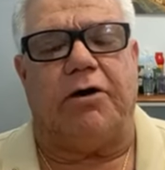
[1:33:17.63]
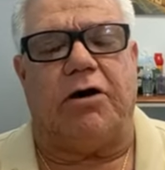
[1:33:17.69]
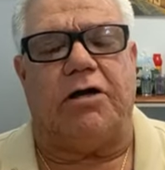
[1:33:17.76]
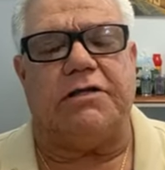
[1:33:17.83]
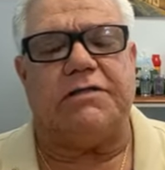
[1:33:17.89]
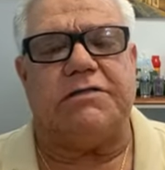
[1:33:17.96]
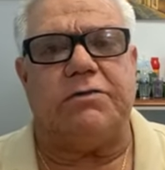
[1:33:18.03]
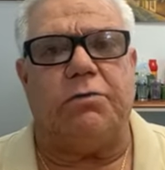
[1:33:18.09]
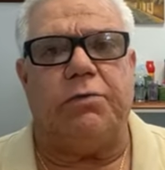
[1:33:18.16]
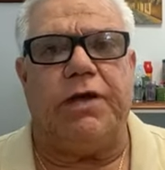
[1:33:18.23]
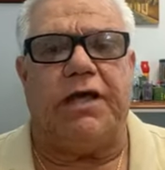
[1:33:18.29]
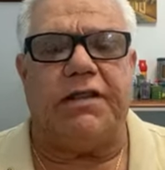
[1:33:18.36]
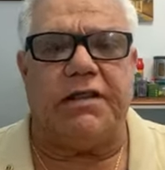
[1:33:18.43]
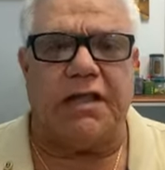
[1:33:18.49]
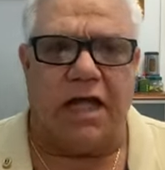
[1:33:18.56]
because
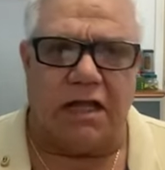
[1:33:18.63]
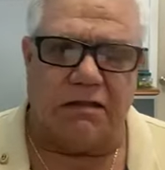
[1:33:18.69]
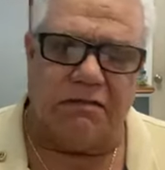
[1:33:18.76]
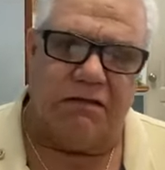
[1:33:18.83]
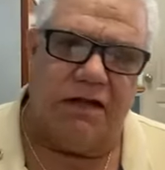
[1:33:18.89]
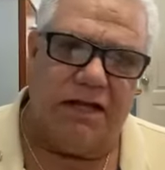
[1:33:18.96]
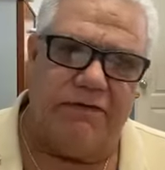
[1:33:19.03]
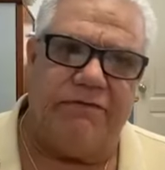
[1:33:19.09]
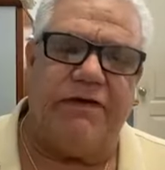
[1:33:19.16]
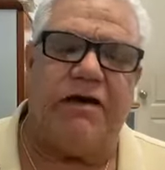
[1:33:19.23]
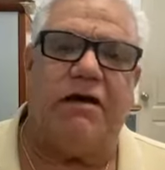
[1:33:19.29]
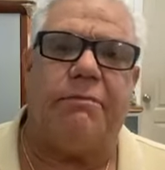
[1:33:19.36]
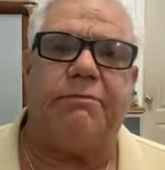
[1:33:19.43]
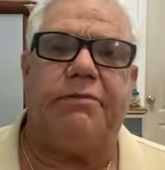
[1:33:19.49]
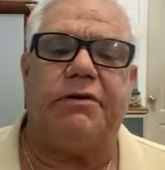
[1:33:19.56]
we are not
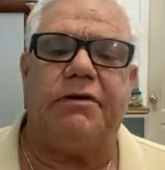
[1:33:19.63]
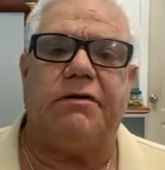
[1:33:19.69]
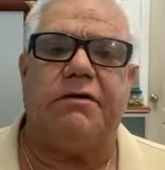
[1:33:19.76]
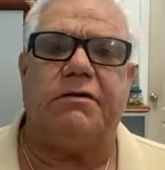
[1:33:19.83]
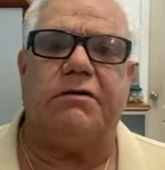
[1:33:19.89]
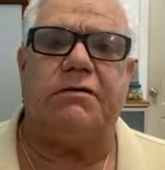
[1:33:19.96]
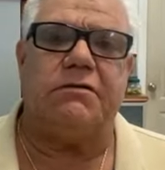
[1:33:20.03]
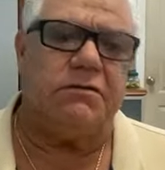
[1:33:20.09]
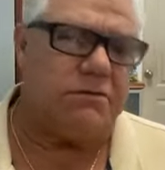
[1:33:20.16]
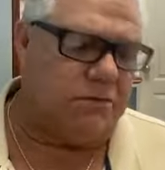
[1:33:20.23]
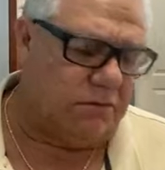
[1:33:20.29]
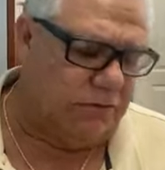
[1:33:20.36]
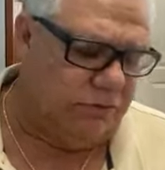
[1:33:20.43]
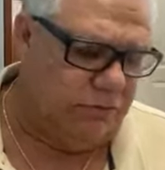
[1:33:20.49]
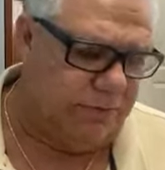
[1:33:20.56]
living up
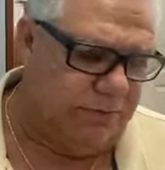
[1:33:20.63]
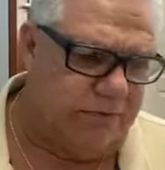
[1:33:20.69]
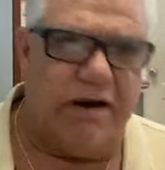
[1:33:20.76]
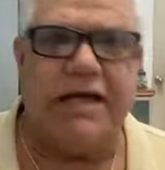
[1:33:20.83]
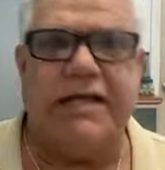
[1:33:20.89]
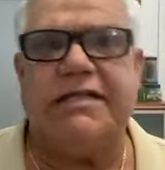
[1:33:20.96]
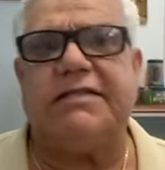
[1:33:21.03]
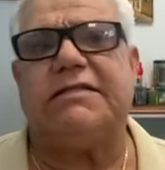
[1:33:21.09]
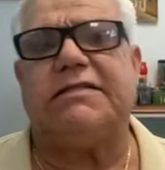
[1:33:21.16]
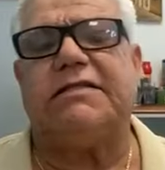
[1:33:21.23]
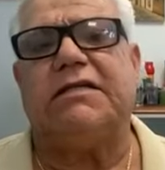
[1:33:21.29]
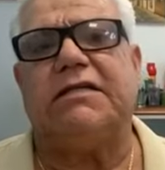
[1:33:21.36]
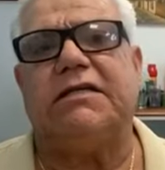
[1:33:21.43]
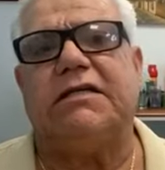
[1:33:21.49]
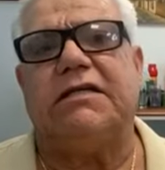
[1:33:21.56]
to the human
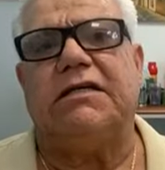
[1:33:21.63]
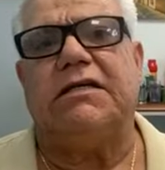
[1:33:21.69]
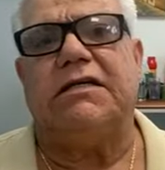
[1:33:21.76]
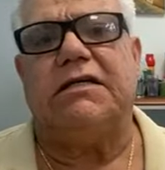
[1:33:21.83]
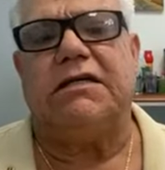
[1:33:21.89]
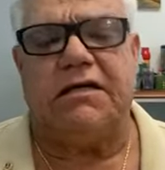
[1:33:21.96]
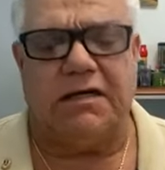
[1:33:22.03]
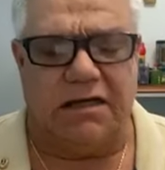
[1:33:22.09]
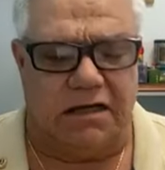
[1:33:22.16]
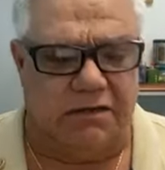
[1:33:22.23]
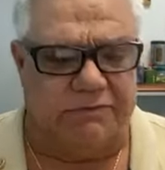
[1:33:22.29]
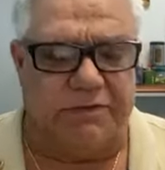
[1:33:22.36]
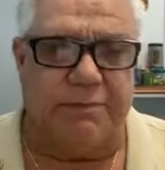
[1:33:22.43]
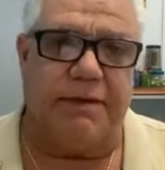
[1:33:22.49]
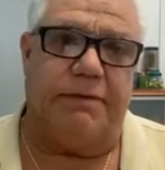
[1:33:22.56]
rights
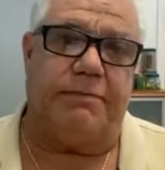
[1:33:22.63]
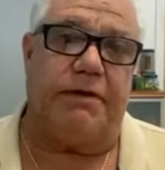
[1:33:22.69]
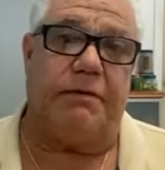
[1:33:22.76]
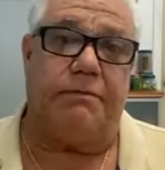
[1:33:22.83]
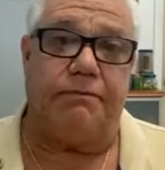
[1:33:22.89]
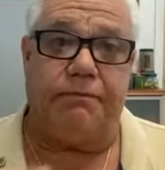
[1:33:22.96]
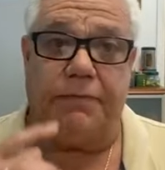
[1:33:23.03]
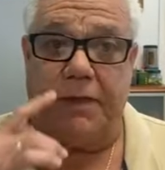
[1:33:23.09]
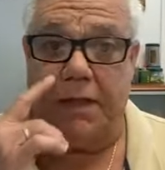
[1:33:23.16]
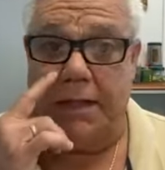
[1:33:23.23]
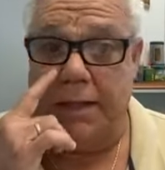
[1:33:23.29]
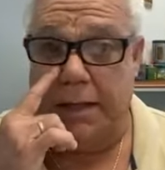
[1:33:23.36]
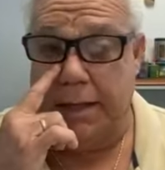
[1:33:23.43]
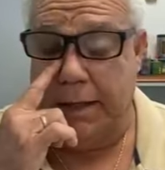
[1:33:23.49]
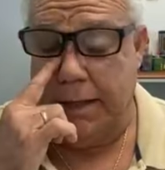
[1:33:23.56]
of the people.
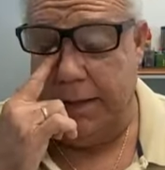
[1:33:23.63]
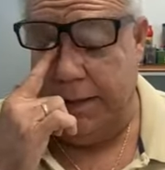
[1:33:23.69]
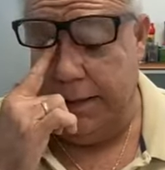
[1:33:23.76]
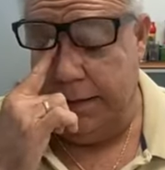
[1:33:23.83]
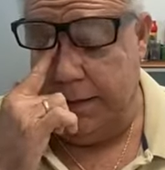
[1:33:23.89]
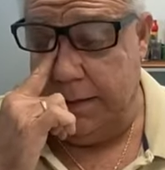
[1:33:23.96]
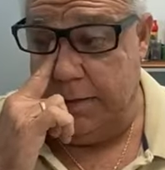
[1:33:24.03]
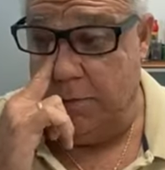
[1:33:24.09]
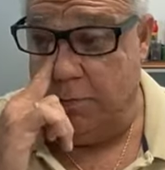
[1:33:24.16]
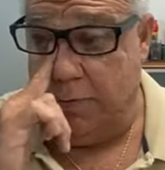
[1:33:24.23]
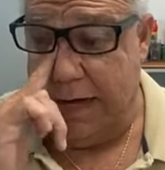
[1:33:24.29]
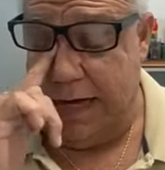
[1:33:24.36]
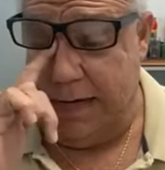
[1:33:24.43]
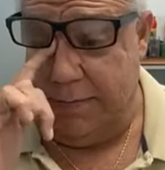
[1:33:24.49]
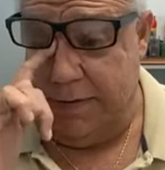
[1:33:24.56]

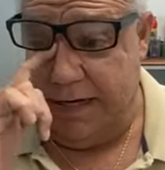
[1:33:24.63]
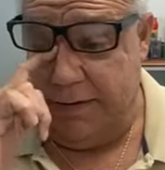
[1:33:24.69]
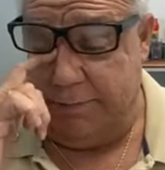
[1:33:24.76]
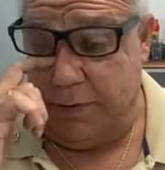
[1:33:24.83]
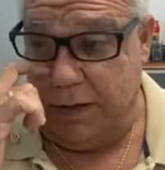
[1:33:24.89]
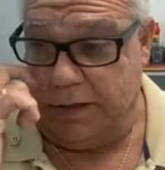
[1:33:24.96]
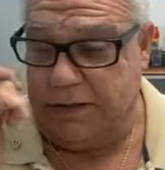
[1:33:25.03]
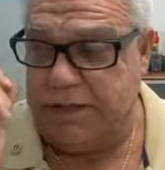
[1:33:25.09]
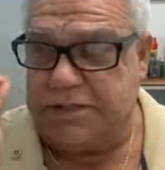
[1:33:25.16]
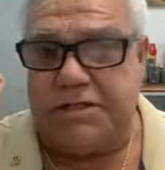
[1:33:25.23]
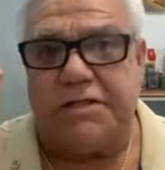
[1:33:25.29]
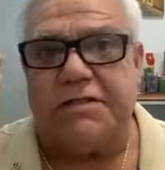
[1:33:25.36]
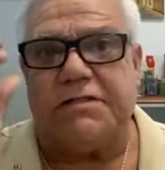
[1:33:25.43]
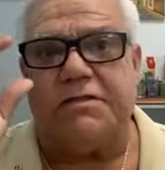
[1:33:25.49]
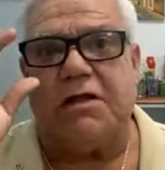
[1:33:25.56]
While many
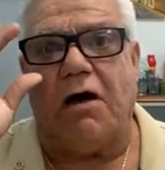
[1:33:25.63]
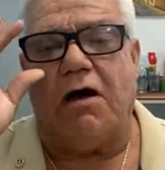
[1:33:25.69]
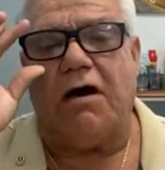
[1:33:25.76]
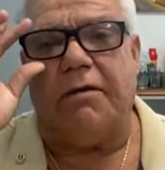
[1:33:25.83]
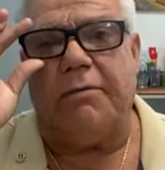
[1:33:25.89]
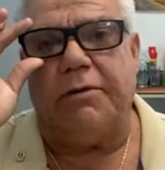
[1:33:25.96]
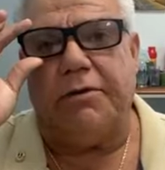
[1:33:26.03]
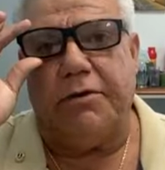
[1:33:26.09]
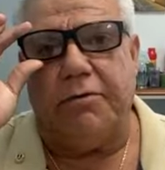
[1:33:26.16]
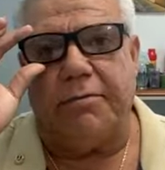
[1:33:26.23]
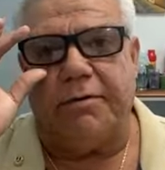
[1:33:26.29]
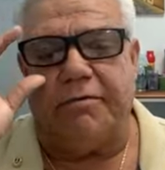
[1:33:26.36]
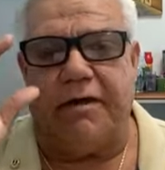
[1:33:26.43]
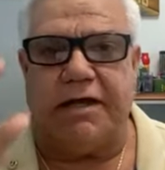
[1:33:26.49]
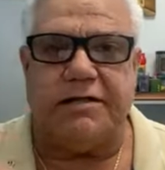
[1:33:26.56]
politicians talk about the
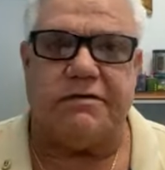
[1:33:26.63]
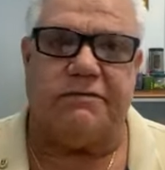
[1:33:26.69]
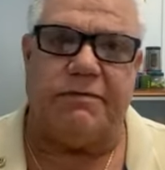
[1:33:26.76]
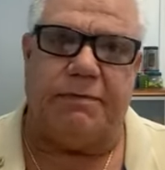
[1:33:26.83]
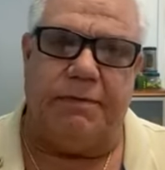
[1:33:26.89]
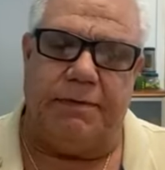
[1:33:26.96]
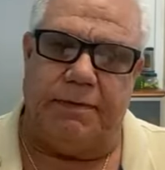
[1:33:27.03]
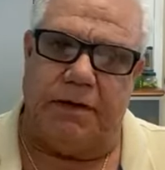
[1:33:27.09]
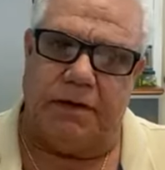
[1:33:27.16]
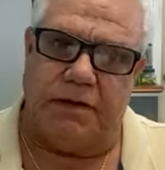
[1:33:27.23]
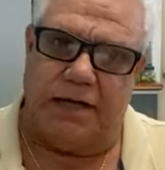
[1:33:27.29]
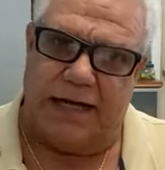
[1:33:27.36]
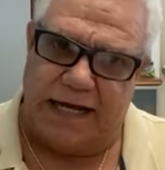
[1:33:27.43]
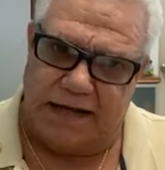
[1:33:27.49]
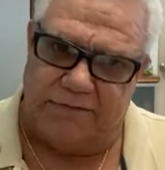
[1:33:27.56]
human rights of the people
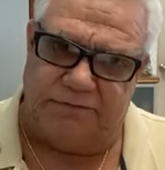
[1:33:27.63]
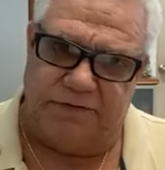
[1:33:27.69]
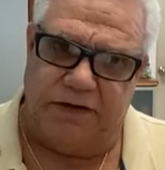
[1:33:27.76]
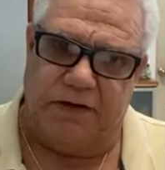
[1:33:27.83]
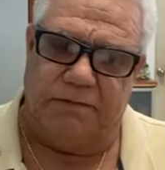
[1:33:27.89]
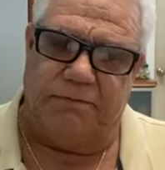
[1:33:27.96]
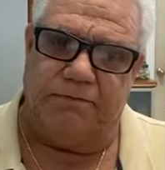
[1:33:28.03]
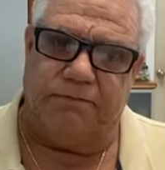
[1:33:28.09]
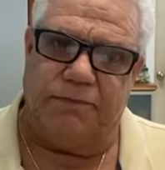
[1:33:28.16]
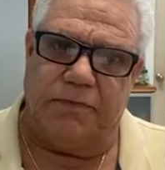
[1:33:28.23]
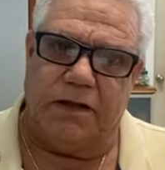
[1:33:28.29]
in the landfill,